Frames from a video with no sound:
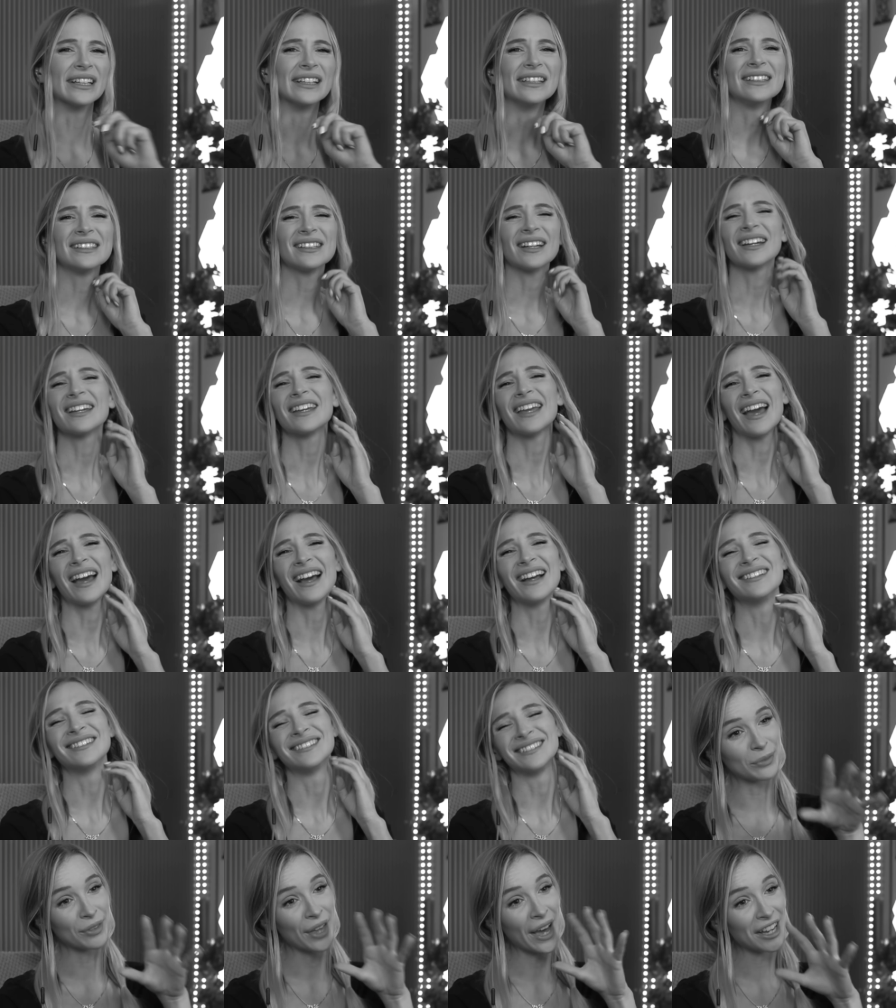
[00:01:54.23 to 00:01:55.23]
He's like, yeah,
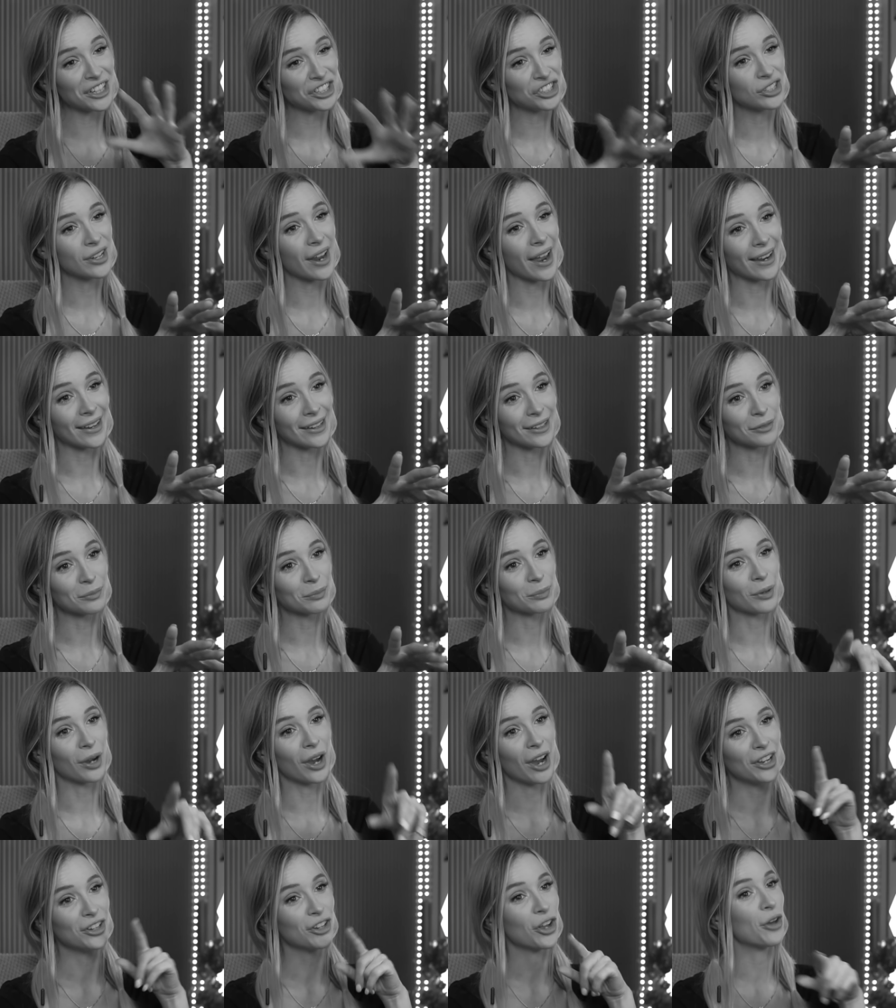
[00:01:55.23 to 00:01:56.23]
that shape.
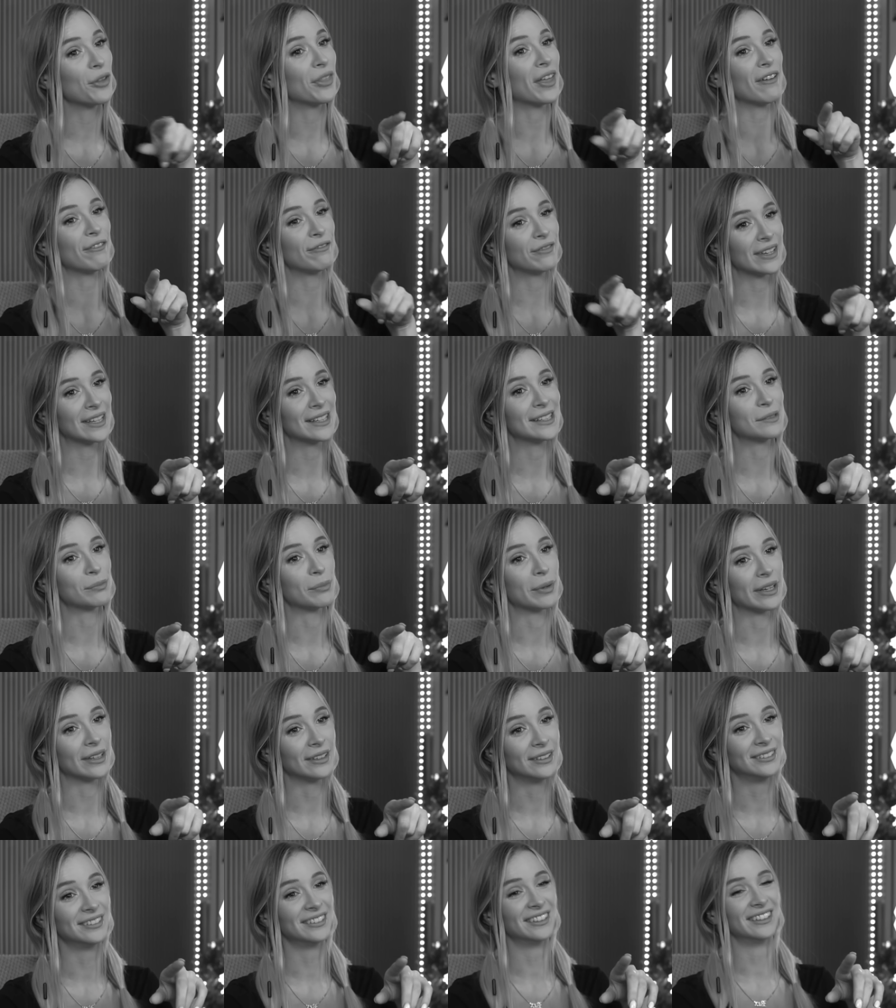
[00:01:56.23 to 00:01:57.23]
I know that feeds me.